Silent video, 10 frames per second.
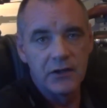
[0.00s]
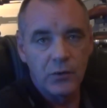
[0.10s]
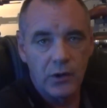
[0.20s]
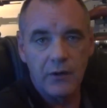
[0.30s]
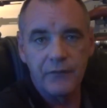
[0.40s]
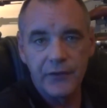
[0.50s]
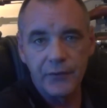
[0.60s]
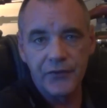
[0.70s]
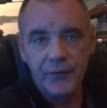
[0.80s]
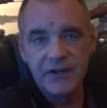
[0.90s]
Quite often there
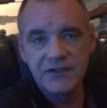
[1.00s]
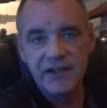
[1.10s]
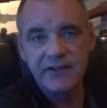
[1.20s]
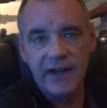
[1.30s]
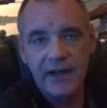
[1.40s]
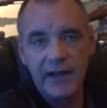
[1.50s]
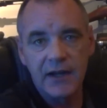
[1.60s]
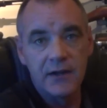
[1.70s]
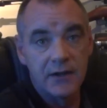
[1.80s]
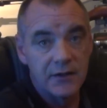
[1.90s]
are threads detailing
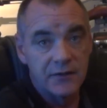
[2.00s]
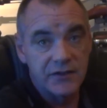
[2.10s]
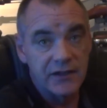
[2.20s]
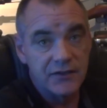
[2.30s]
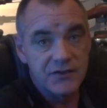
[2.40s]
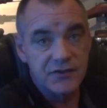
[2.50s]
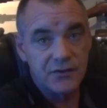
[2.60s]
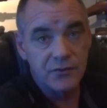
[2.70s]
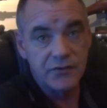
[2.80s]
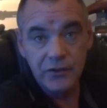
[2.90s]
dealers
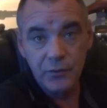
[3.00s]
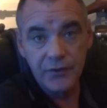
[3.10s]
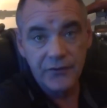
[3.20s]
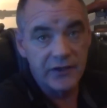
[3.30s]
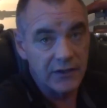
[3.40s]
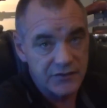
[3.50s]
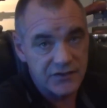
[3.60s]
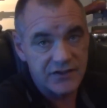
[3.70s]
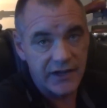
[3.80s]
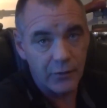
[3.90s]
to deal with, dealers to
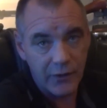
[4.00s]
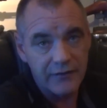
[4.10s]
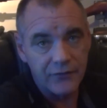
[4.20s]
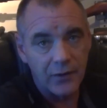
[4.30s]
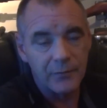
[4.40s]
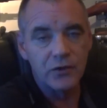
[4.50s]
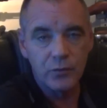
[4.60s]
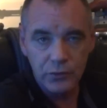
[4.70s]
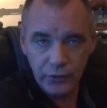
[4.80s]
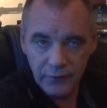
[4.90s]
stay away from. You
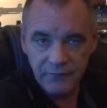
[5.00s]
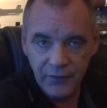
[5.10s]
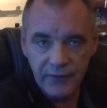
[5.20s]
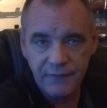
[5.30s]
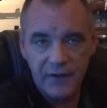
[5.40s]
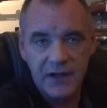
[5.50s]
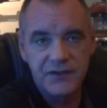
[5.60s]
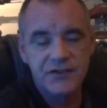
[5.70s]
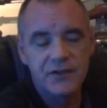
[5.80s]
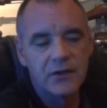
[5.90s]
will learn very
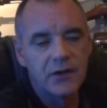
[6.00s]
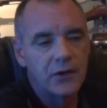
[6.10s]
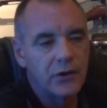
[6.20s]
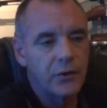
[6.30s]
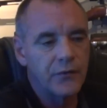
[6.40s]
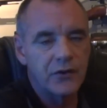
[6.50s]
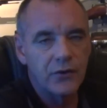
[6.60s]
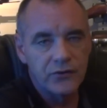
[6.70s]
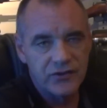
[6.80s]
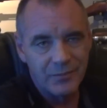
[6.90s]
fast who the
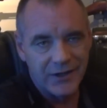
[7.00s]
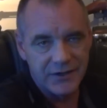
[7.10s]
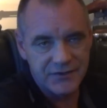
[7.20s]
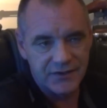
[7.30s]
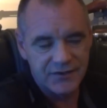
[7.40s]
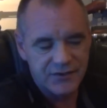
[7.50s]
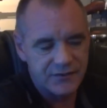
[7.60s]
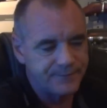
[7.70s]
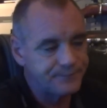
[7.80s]
dodgy bastards.